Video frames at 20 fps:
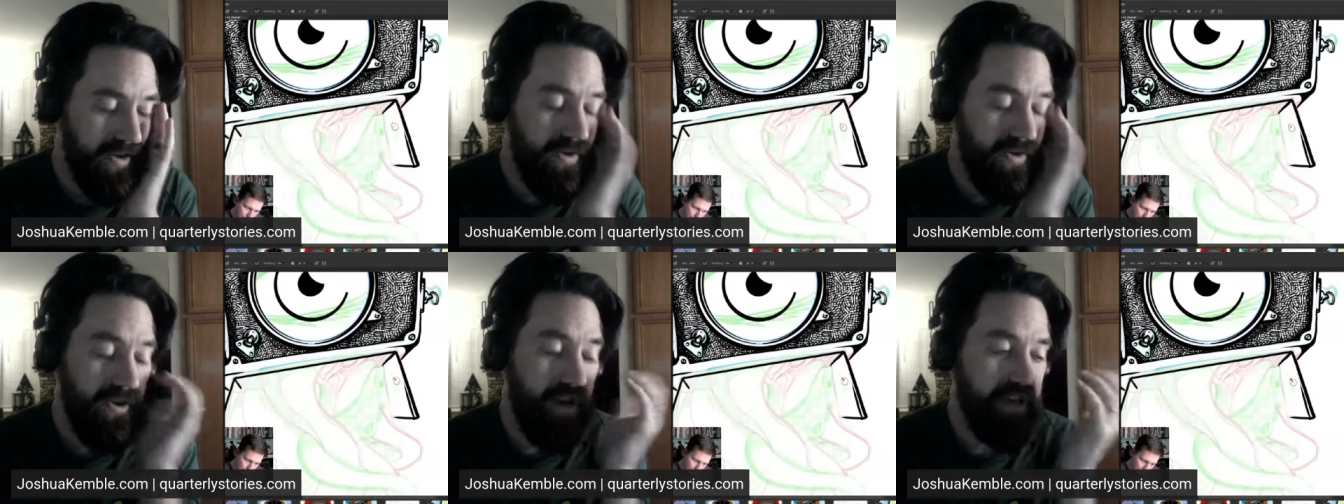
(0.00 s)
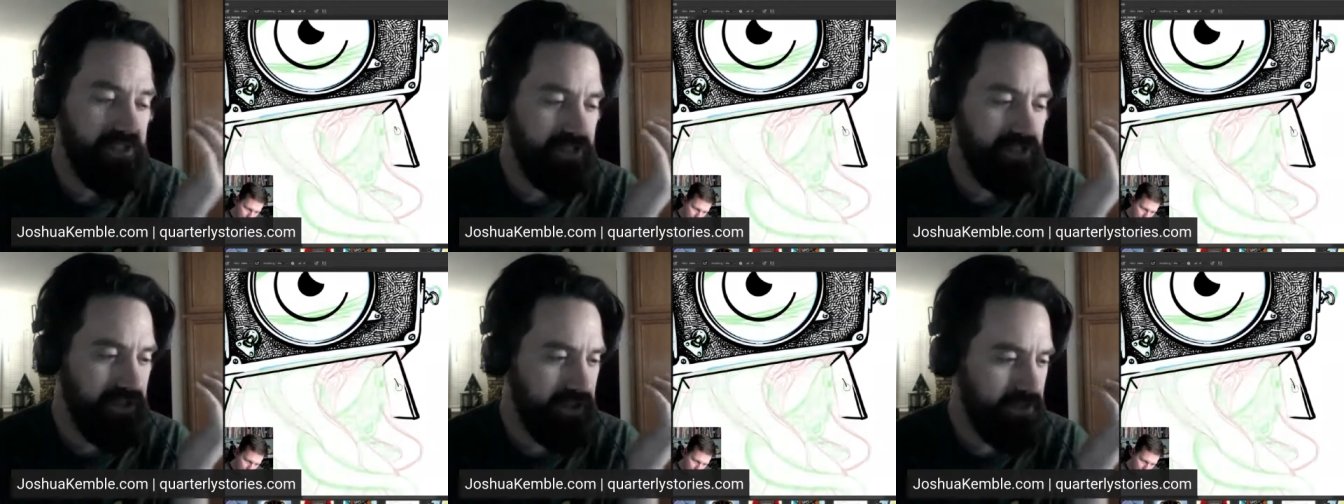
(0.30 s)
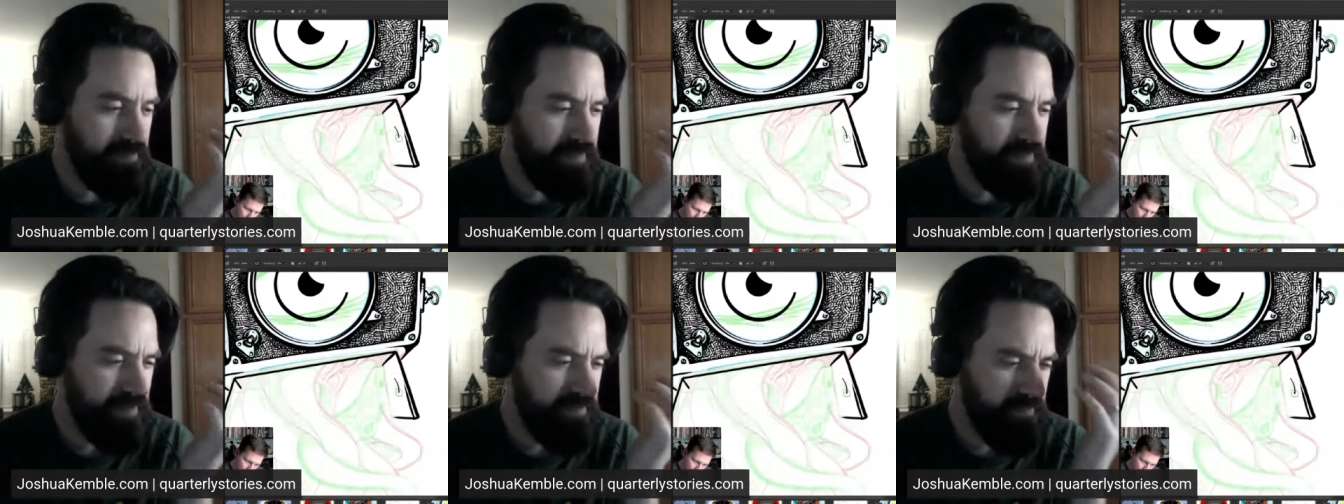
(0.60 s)
or actually
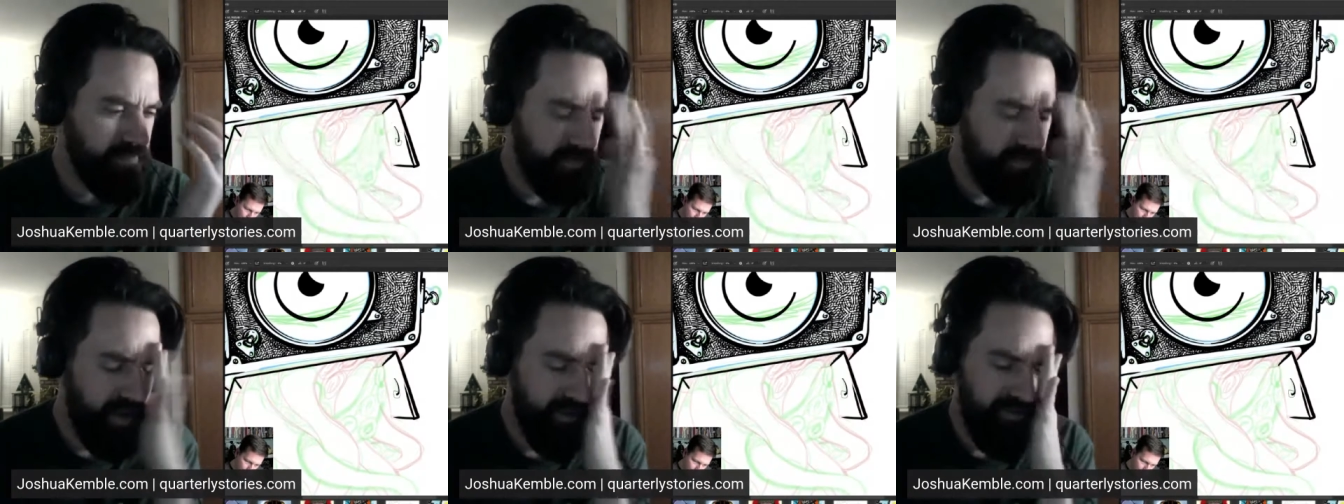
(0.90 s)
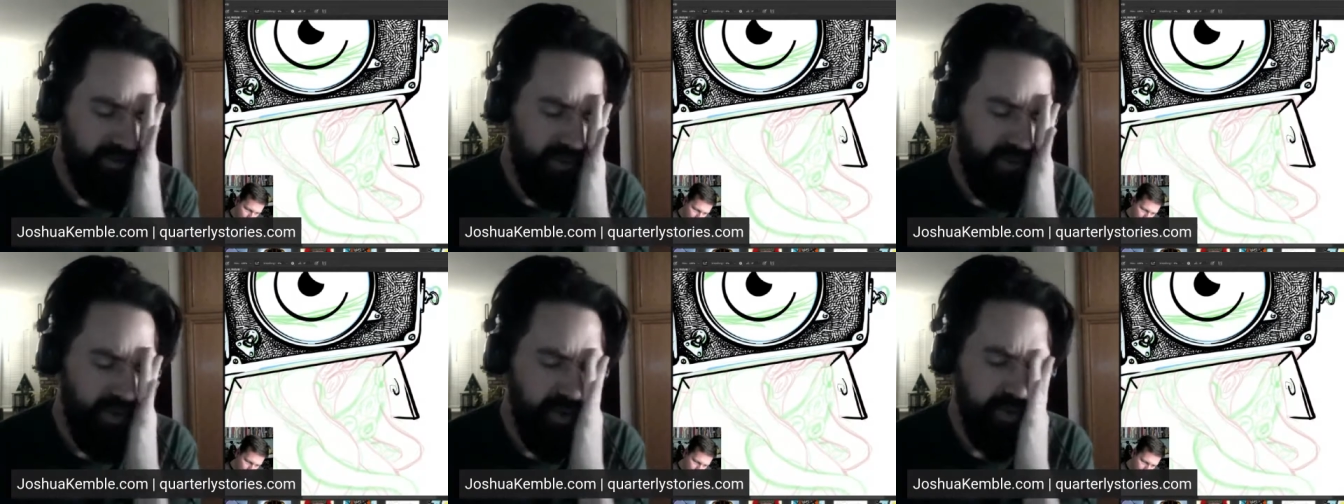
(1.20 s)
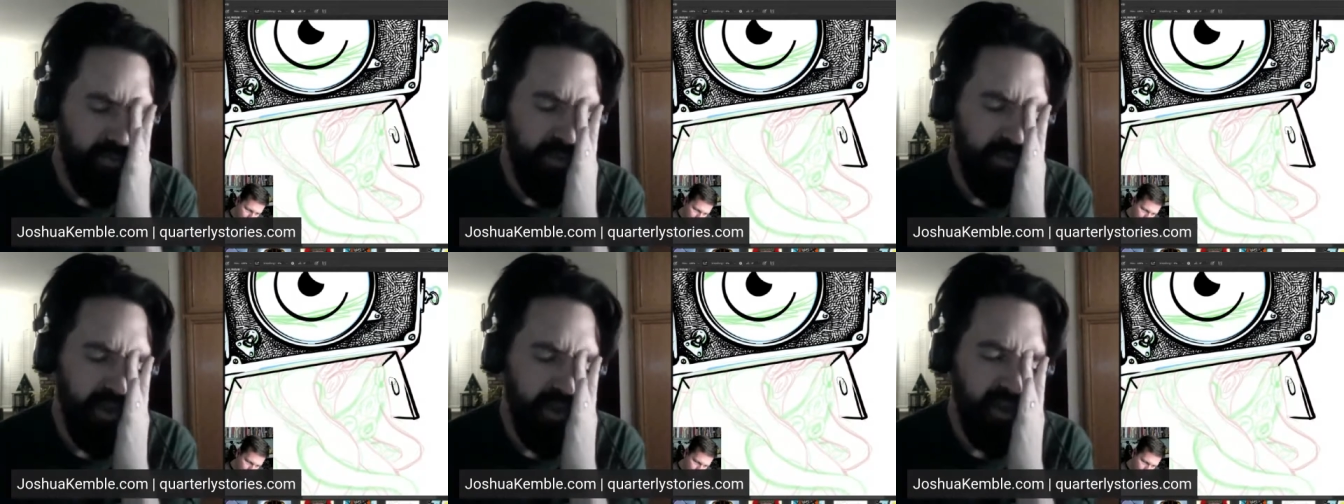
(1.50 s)
it'll be my
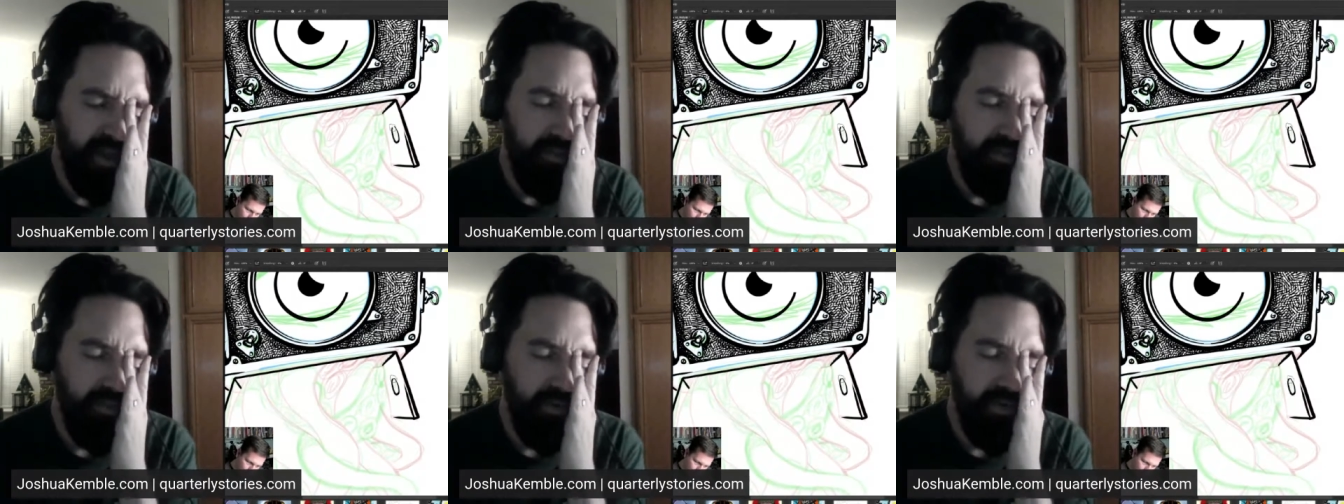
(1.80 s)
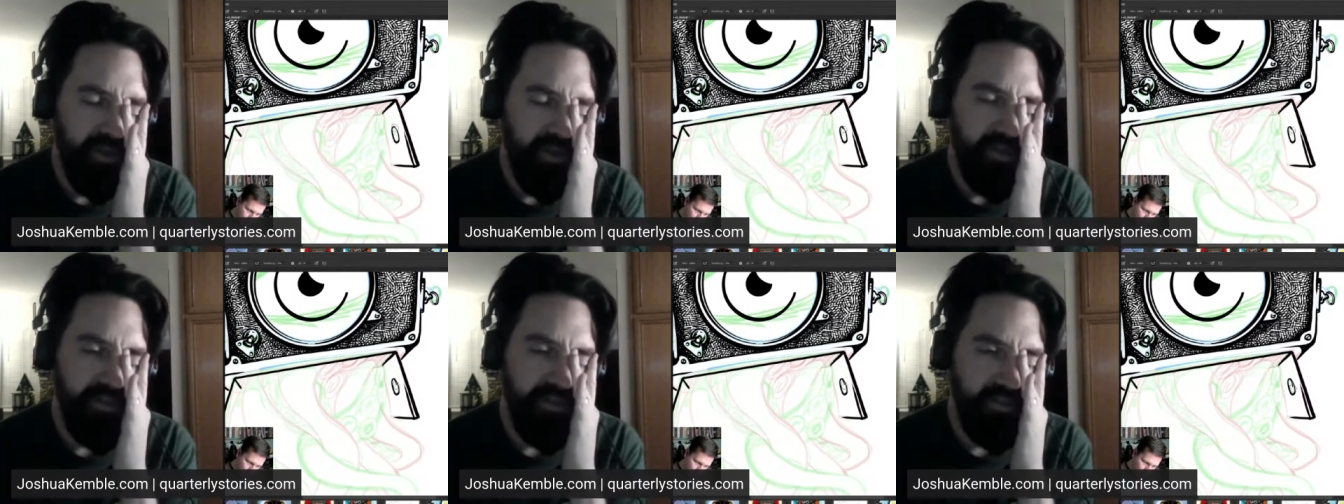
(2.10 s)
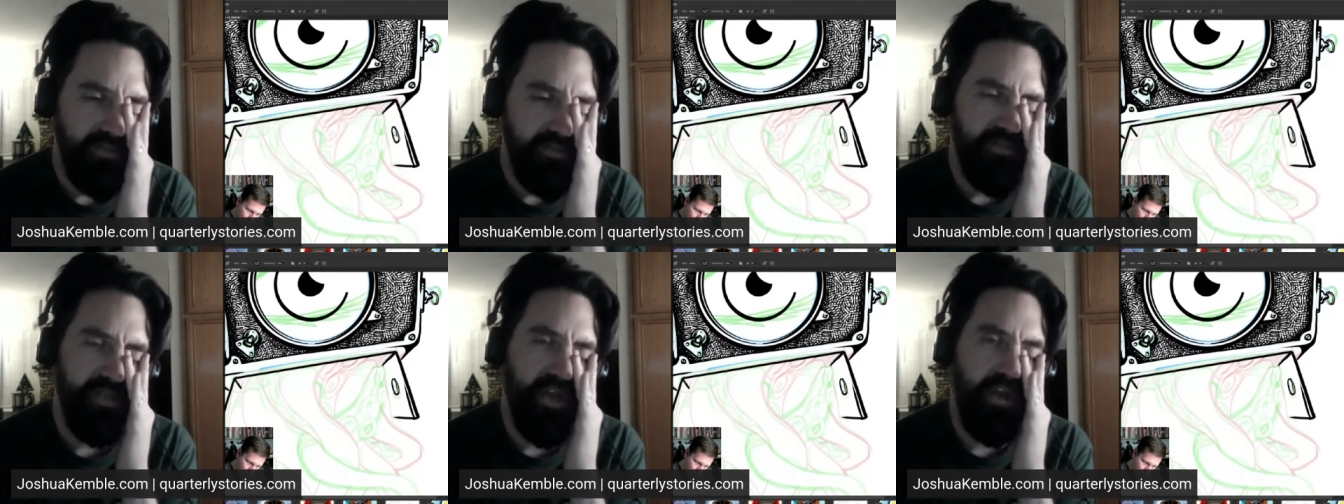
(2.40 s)
fourth by that point. That's
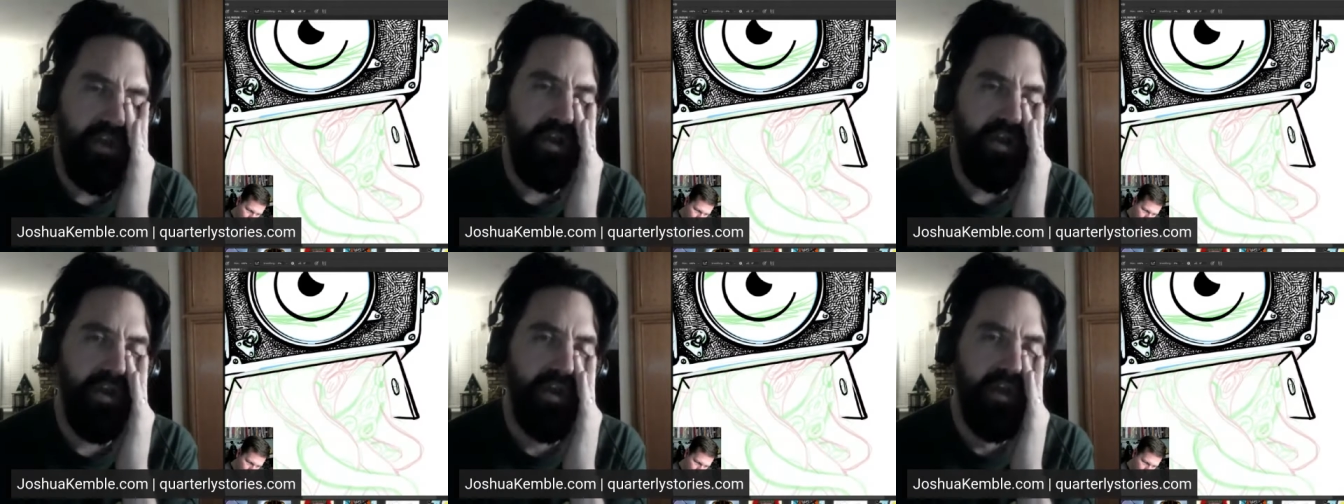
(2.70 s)
so scary.